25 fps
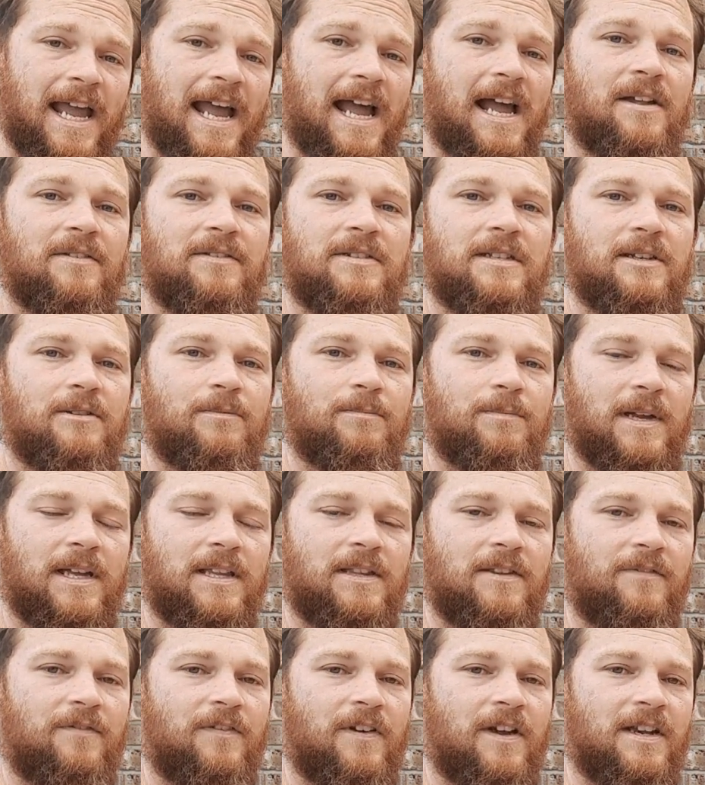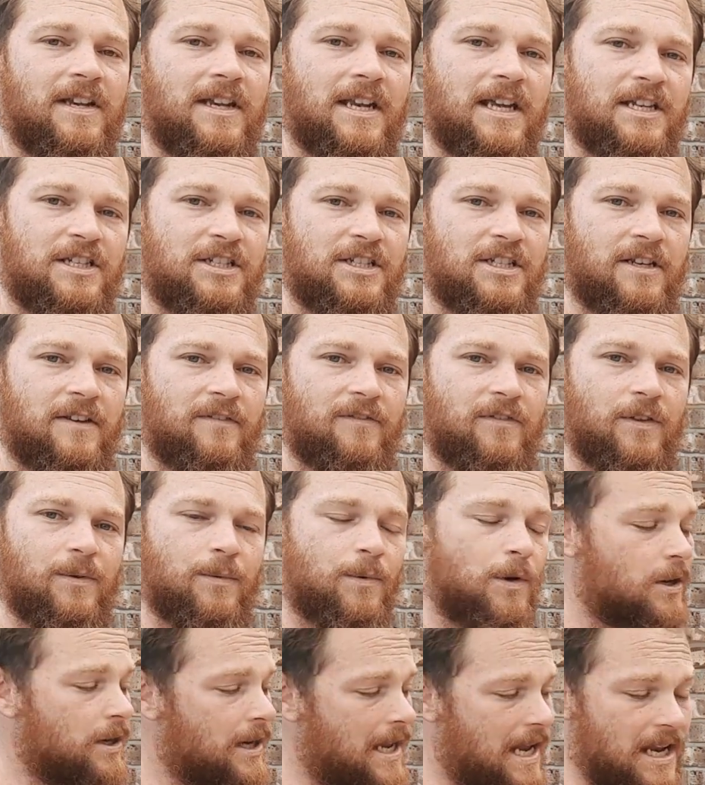how to embed the foundation if you
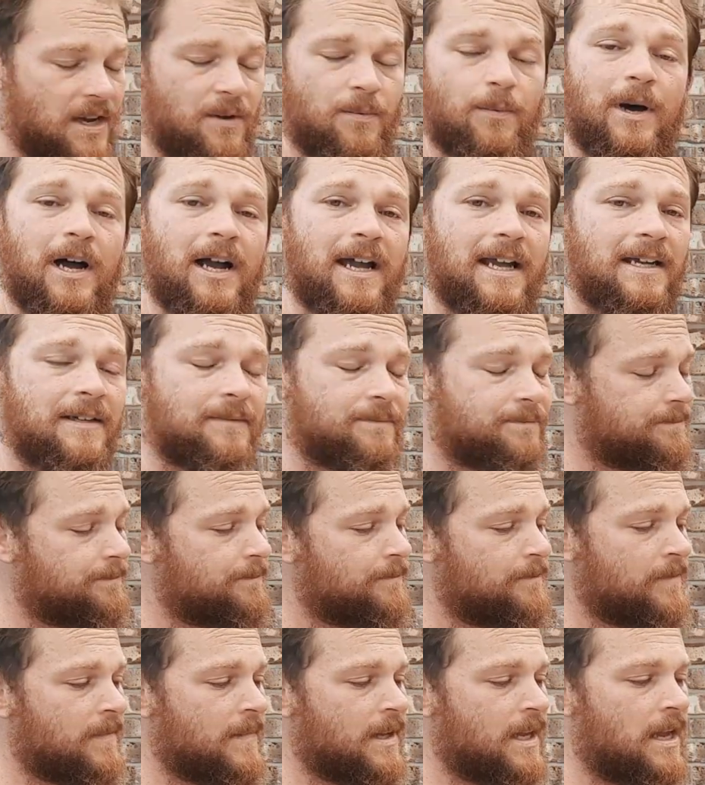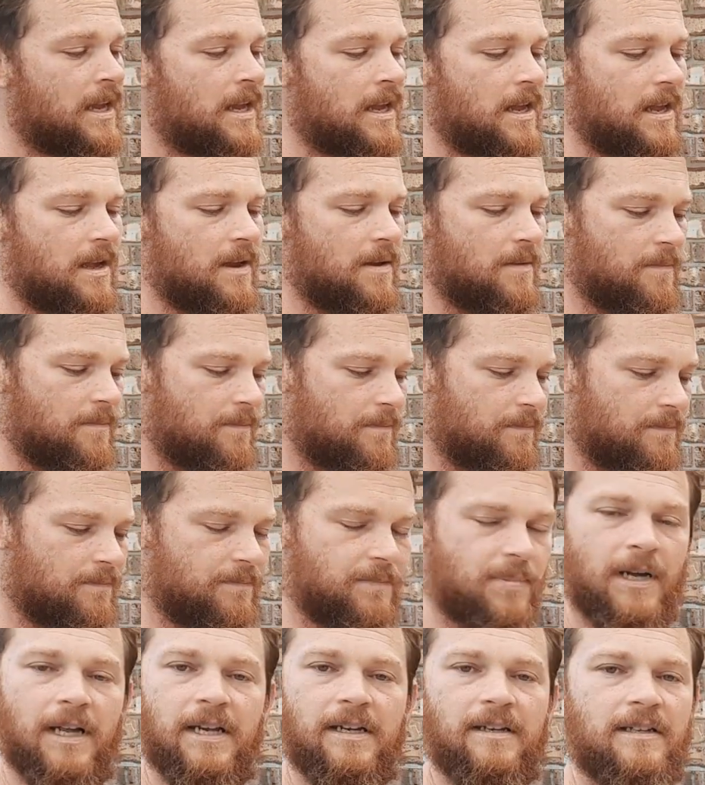want and wire.
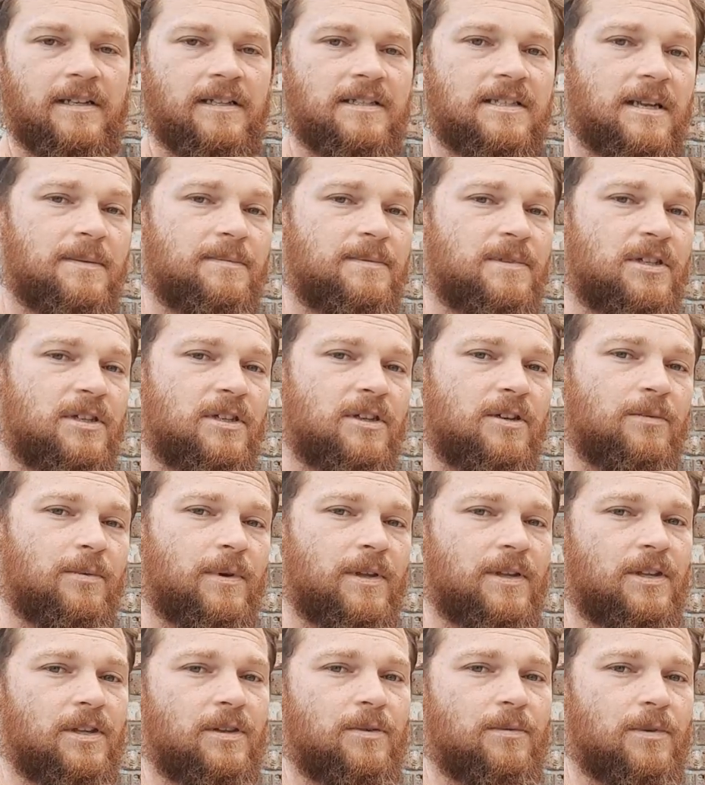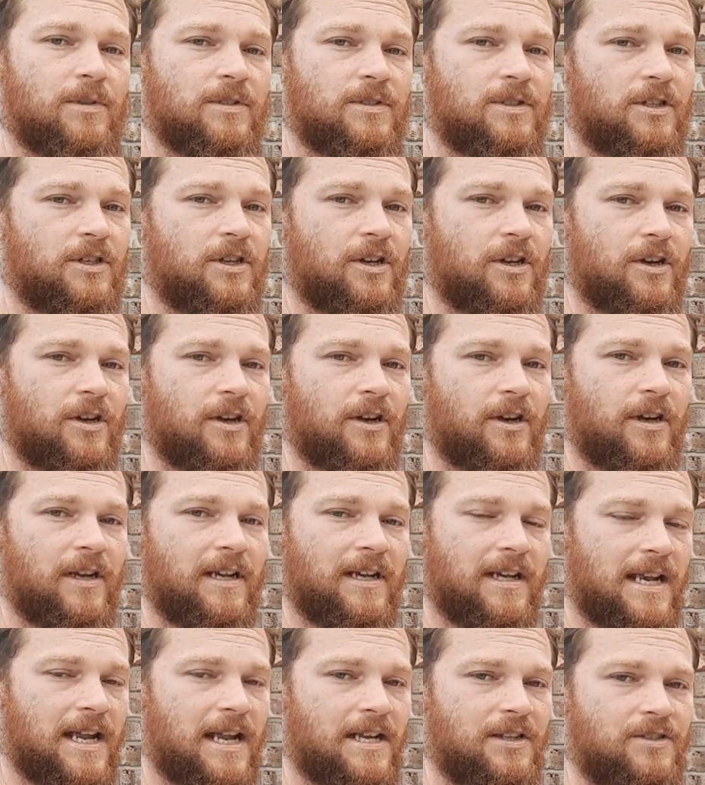But it's up to you whether you want to go
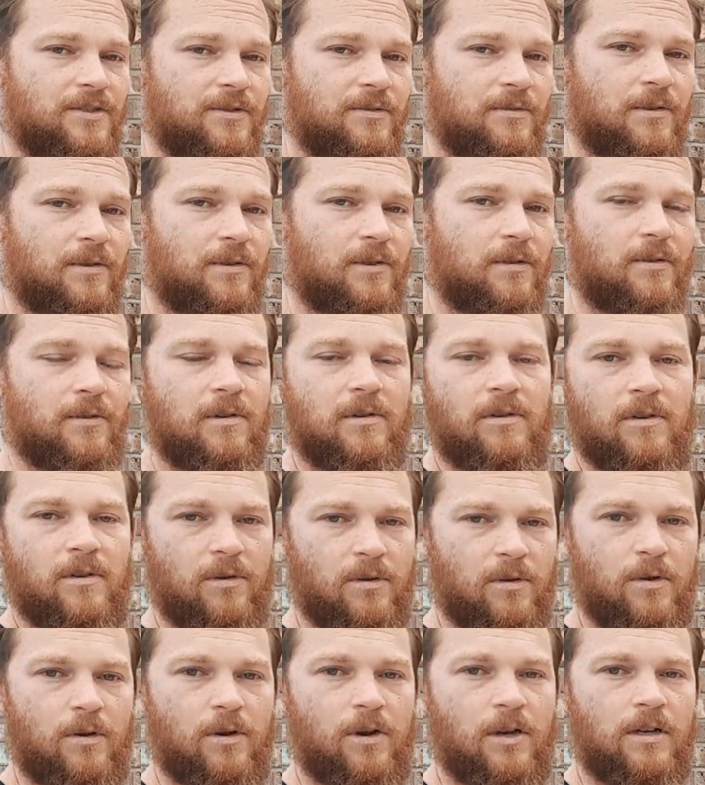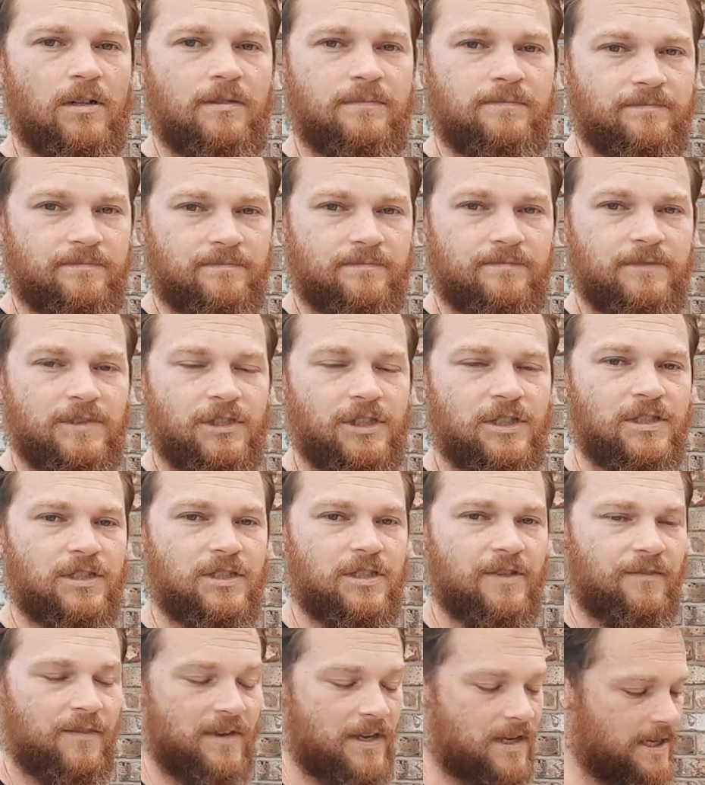natural or
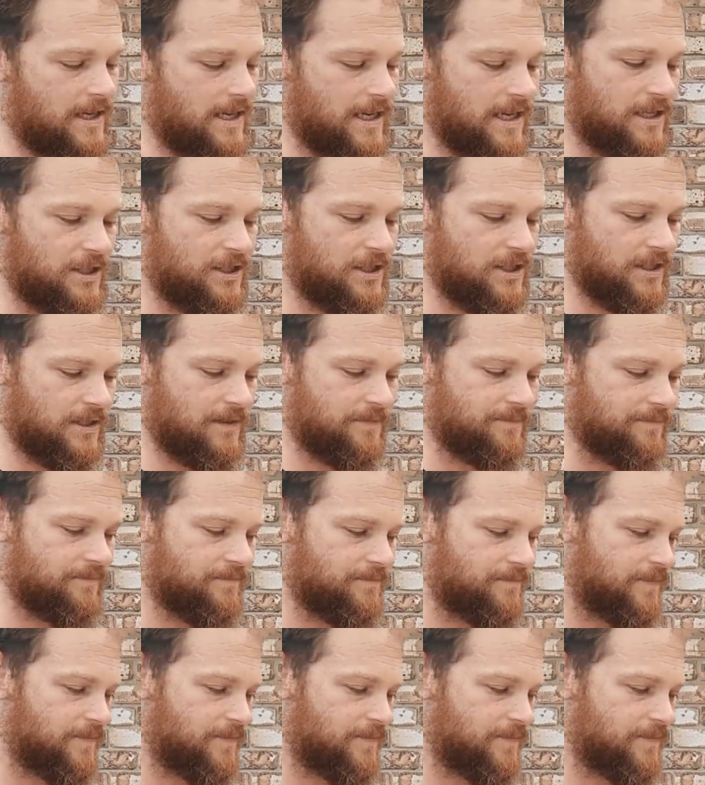use the foundation.